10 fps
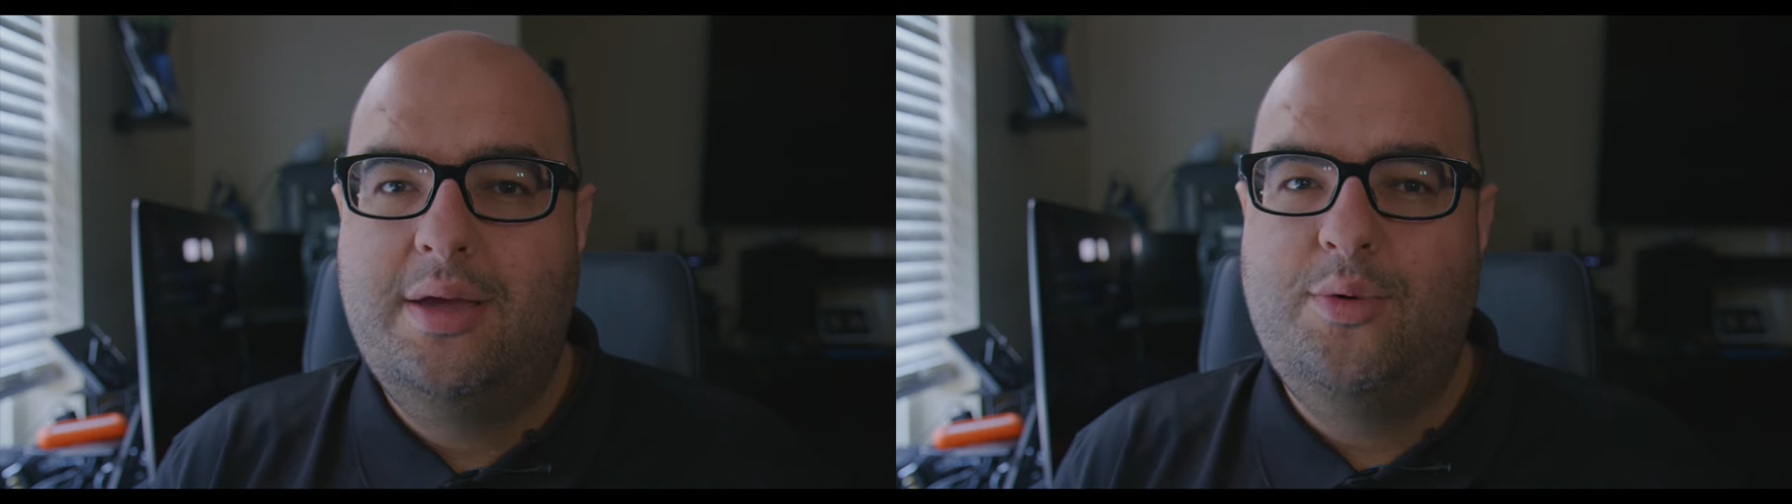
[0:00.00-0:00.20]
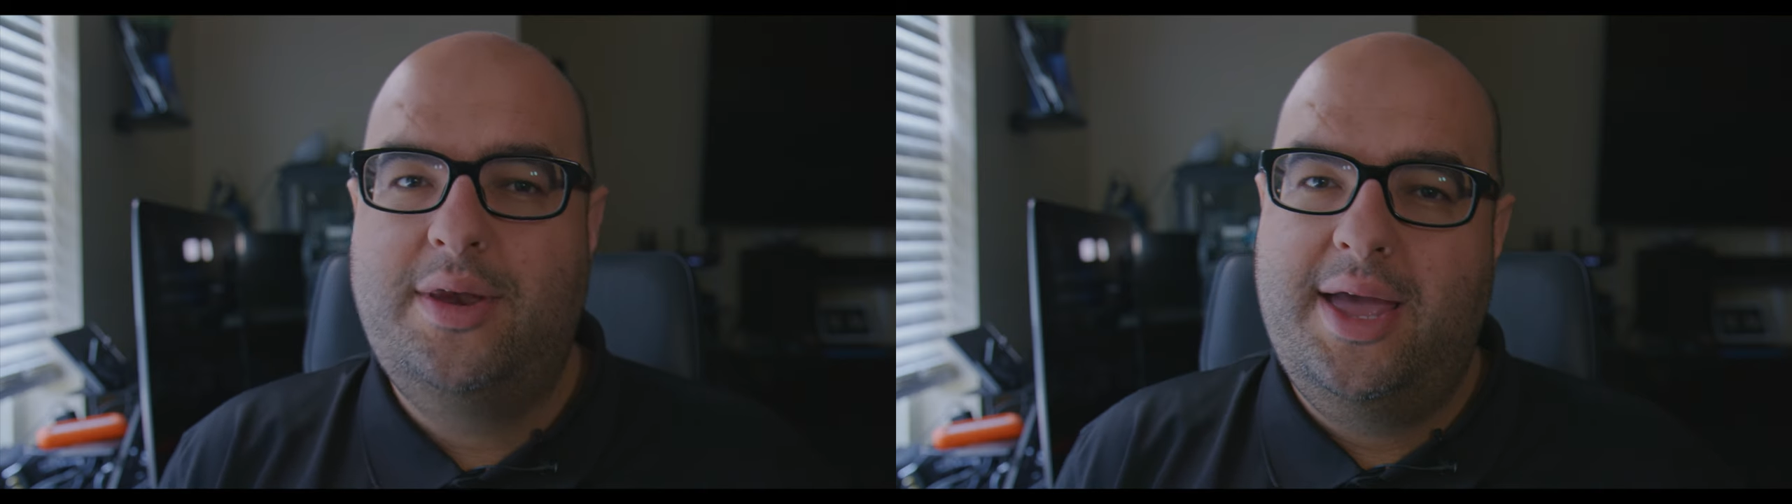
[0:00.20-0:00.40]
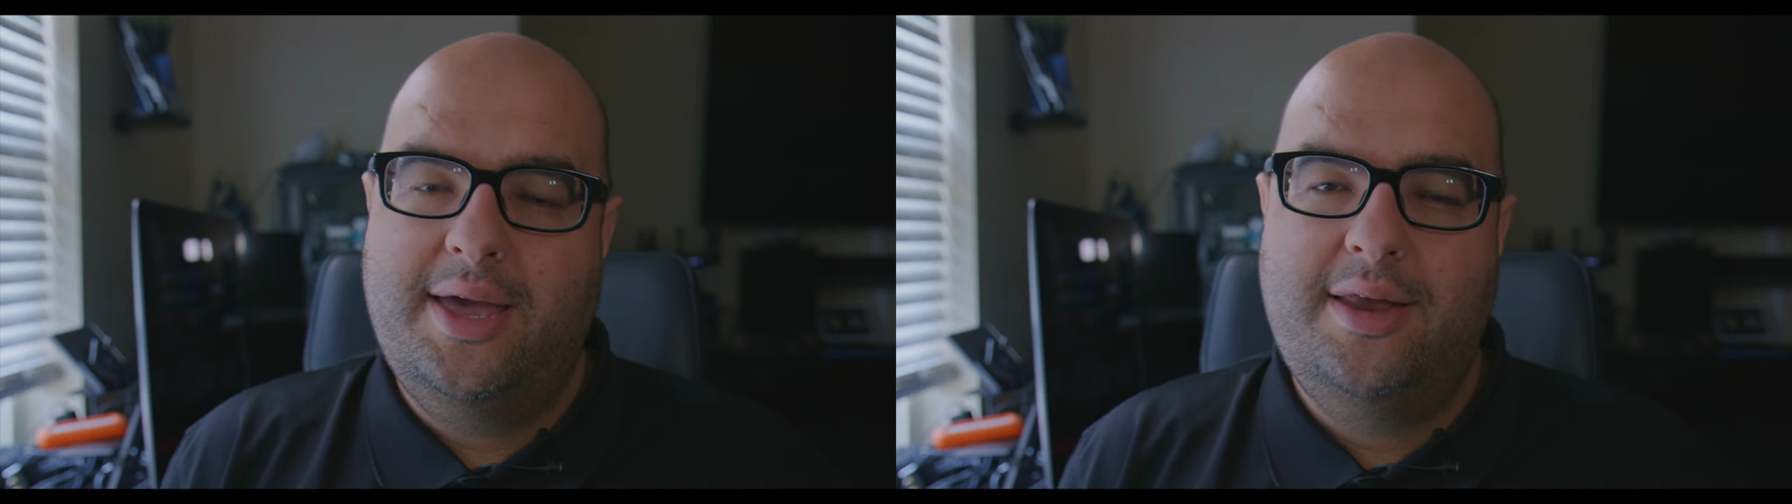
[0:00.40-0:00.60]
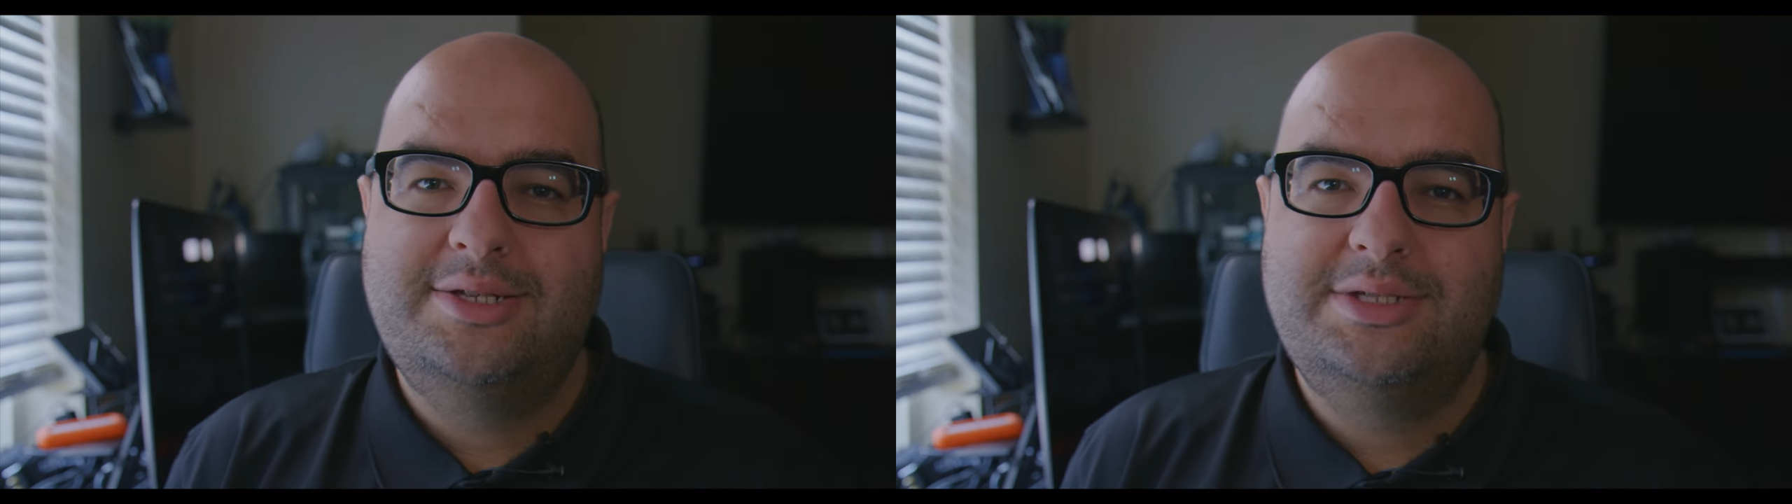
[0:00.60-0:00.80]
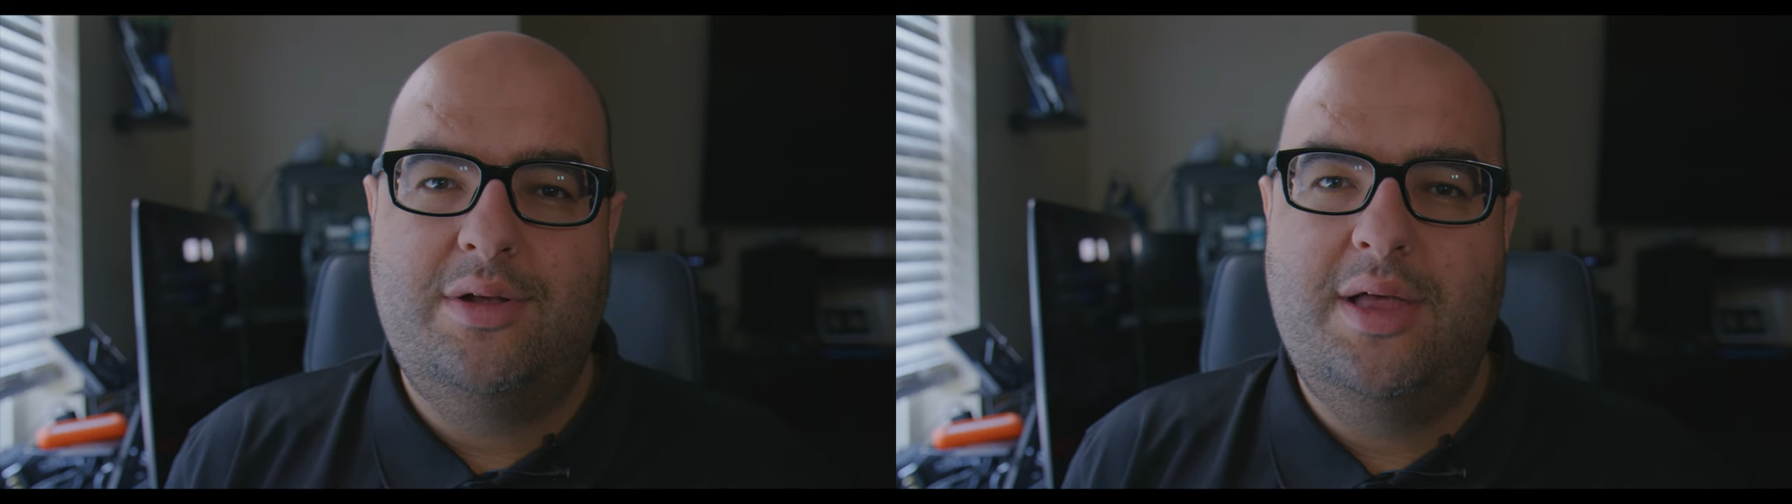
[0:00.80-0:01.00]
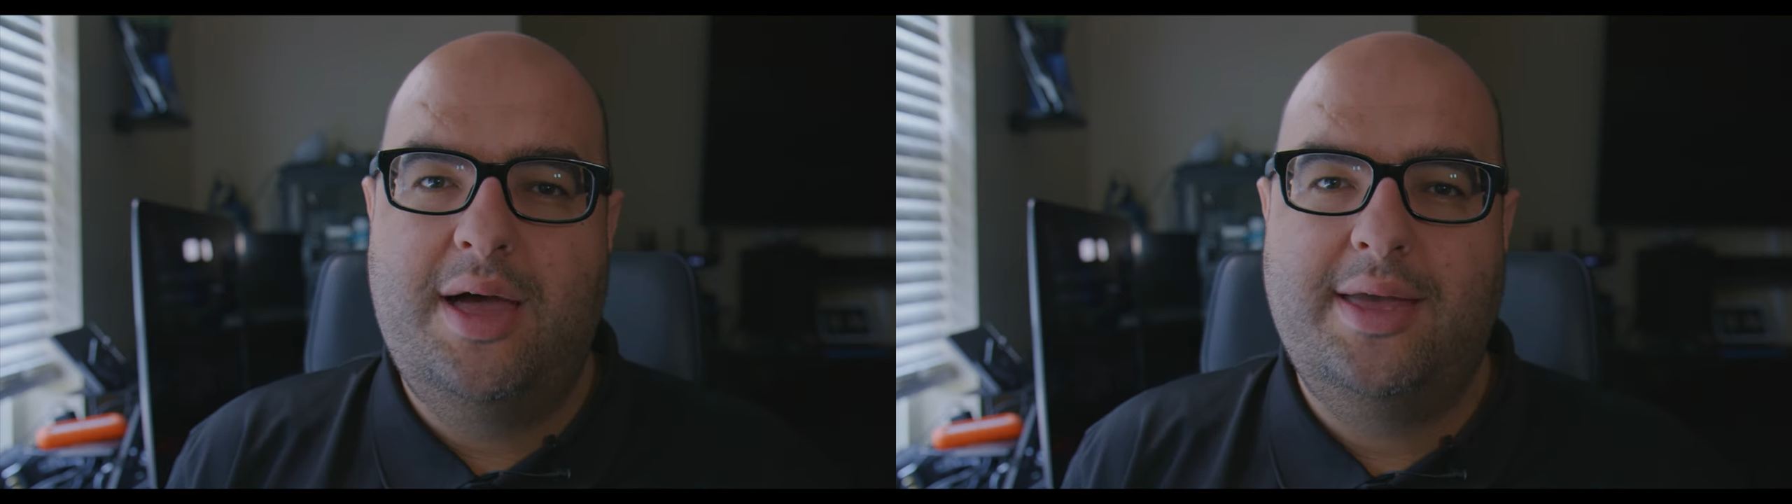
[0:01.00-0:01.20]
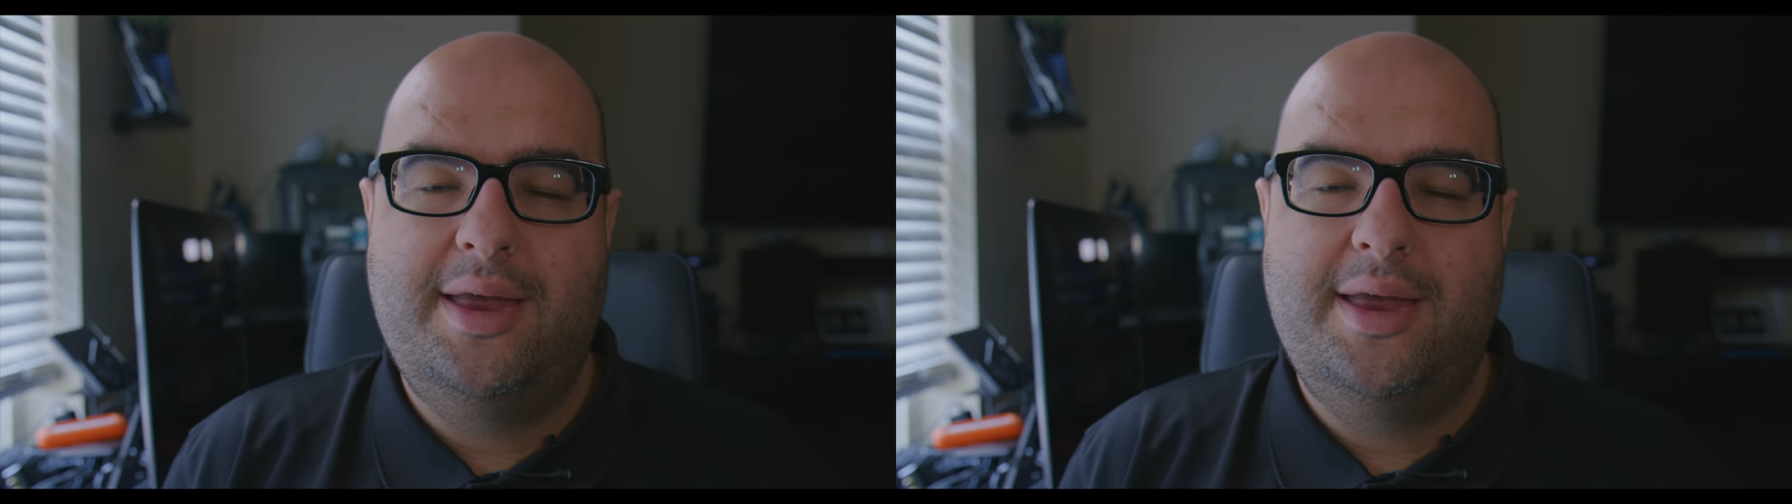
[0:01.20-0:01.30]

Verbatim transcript: when I had SLI,